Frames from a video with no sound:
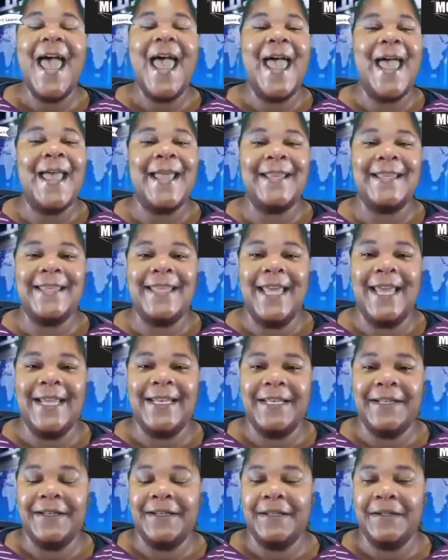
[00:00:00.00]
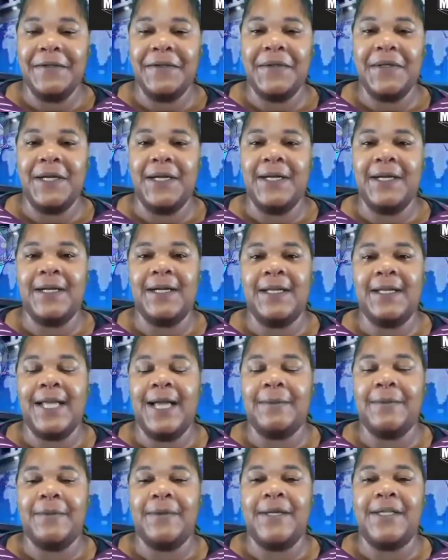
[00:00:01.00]
and they did a little
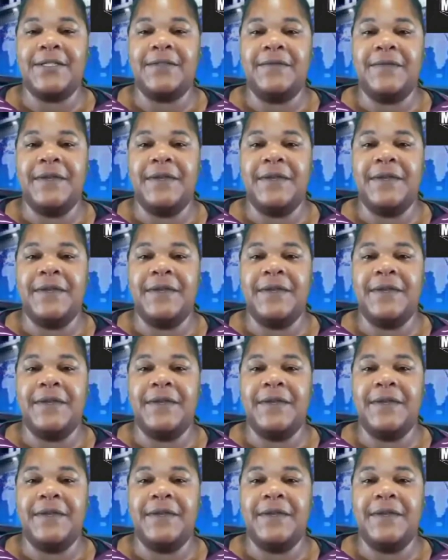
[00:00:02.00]
collaboration